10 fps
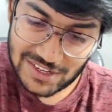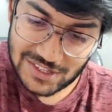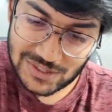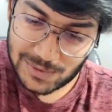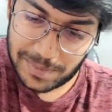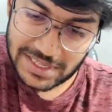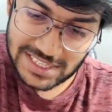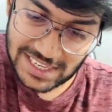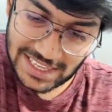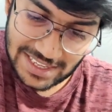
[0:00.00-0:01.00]
so
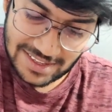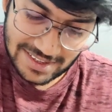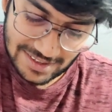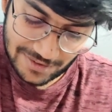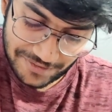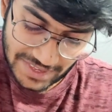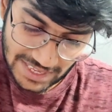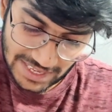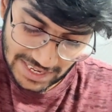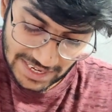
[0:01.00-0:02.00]
basically
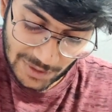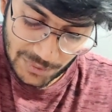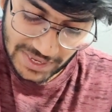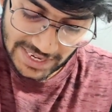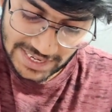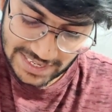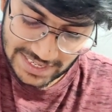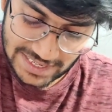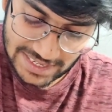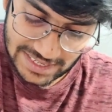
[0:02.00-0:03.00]
we now get
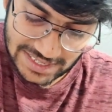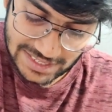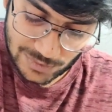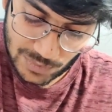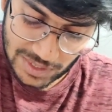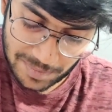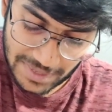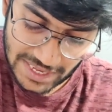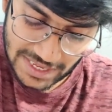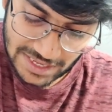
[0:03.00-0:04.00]
it as 1
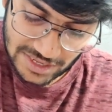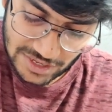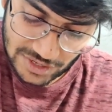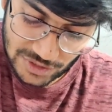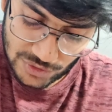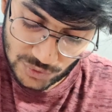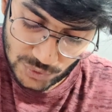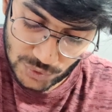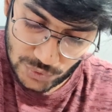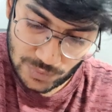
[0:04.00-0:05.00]
by
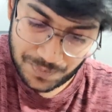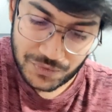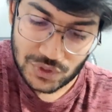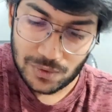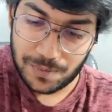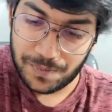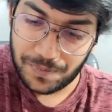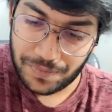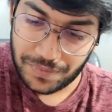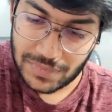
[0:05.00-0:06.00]
root 2. So
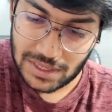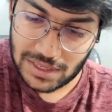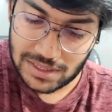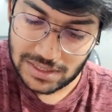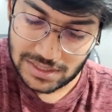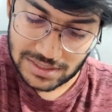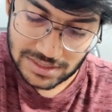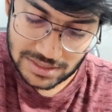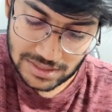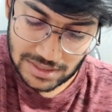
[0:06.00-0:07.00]

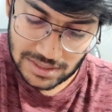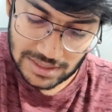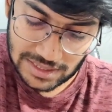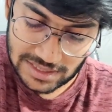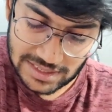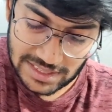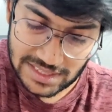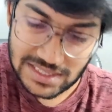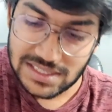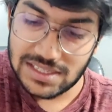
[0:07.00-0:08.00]
rather than
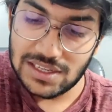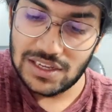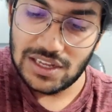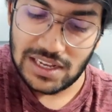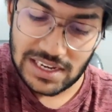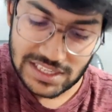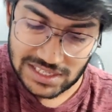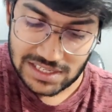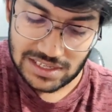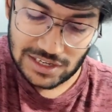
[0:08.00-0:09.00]
this,
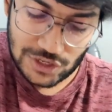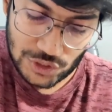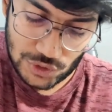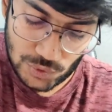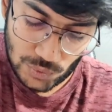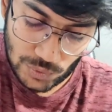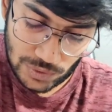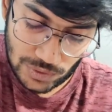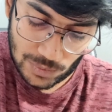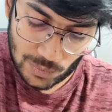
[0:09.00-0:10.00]
let's do
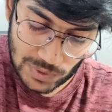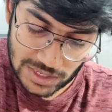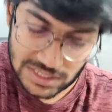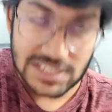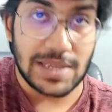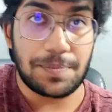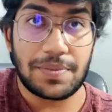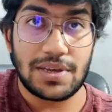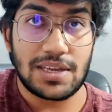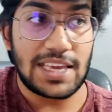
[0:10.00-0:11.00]
one step
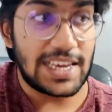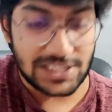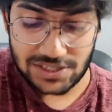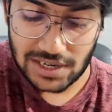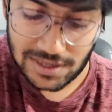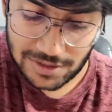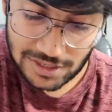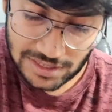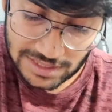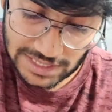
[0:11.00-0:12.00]
extra,
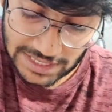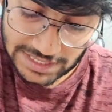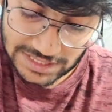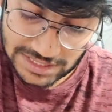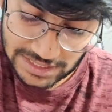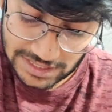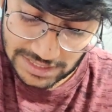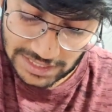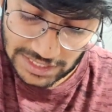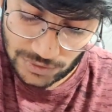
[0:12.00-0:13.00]
that is
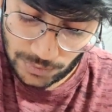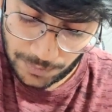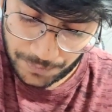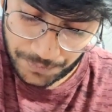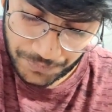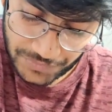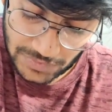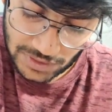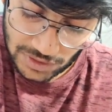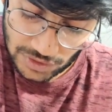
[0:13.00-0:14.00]
du
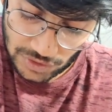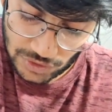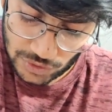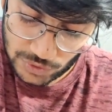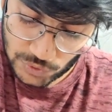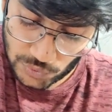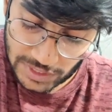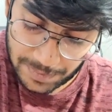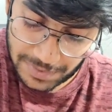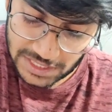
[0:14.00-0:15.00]
u
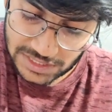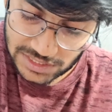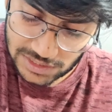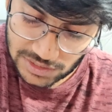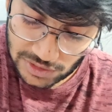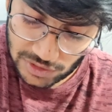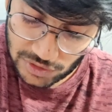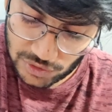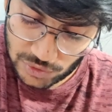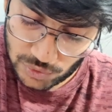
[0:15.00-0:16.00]
square plus
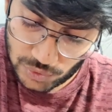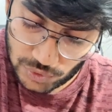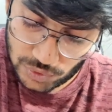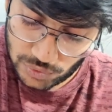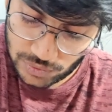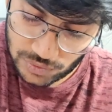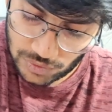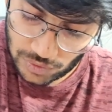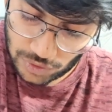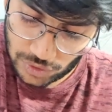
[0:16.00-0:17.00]
root 2
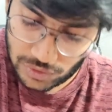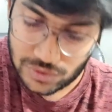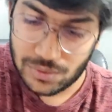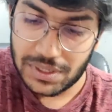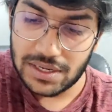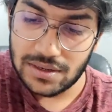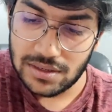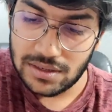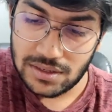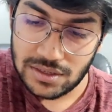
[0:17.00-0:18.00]
whole square.
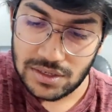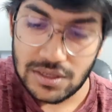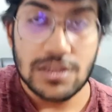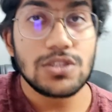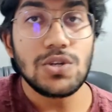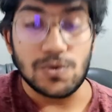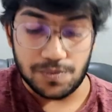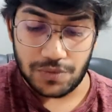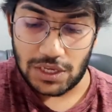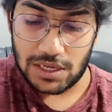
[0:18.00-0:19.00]
So
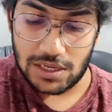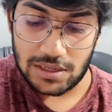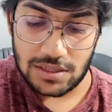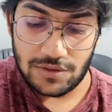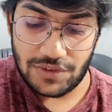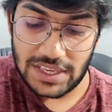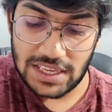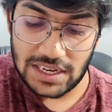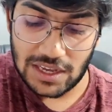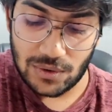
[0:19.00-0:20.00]

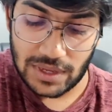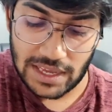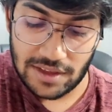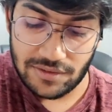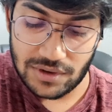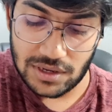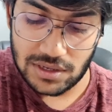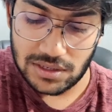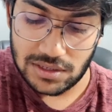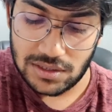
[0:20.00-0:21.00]
we now have
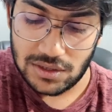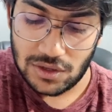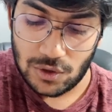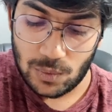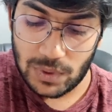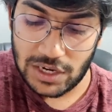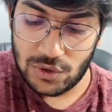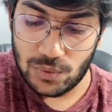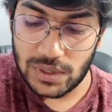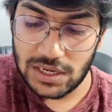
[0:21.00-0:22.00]
a
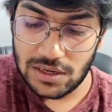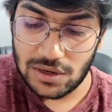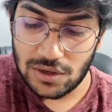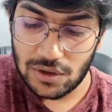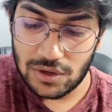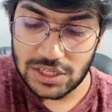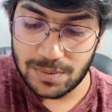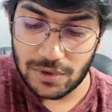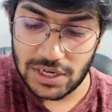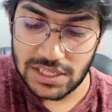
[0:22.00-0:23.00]
one-to-one
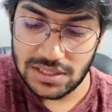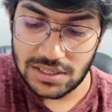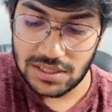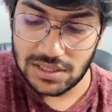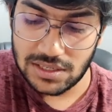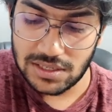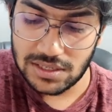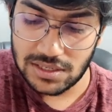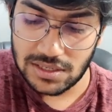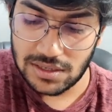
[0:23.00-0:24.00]
correspondence.